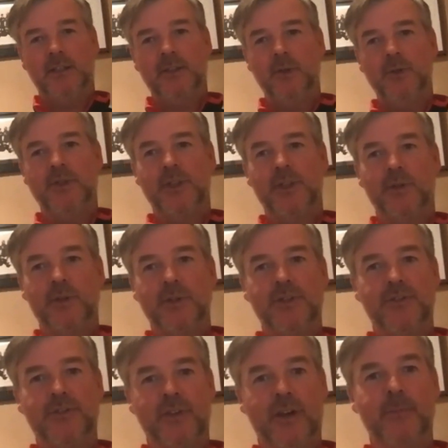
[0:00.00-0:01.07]
coaching course
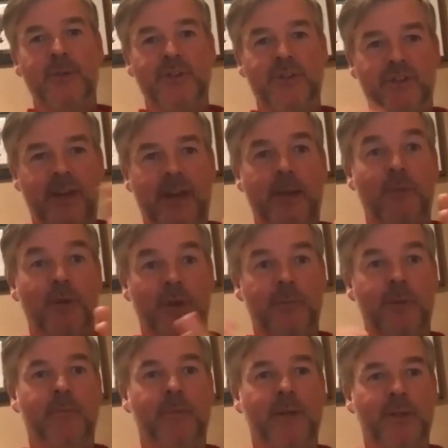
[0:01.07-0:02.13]
is very much a time where
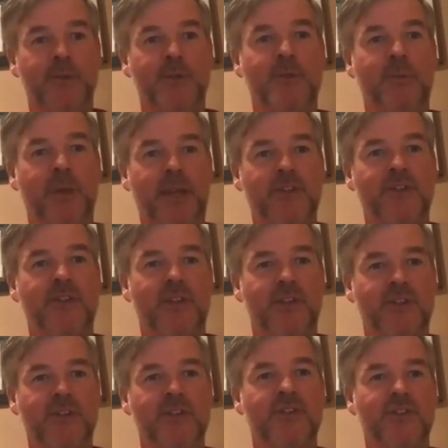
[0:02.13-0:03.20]
I'm in my own space and I'll
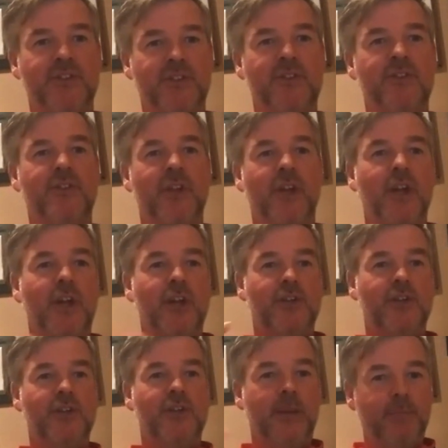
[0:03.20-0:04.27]
just
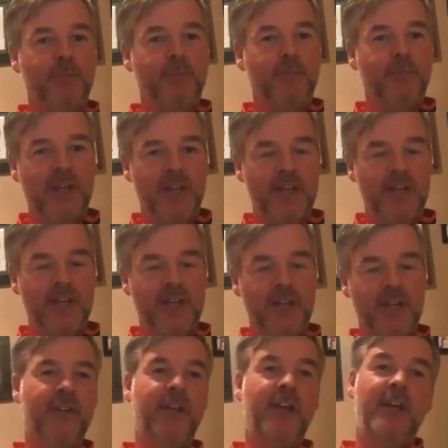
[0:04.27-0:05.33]
try and process
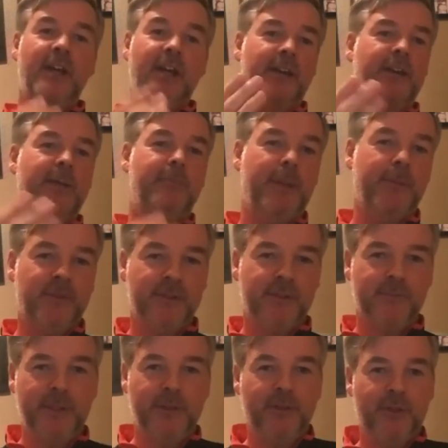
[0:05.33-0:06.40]
everything. And then people that
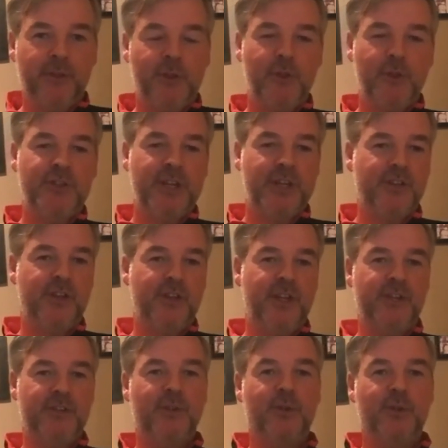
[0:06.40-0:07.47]
have been on the coach
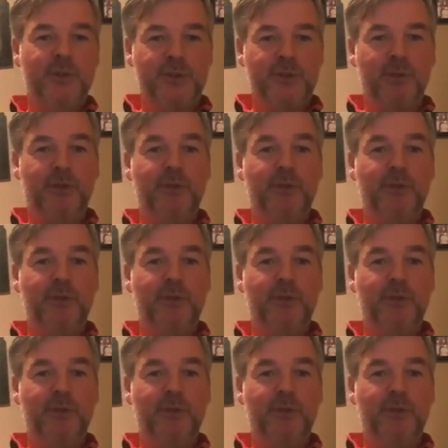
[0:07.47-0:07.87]
education courses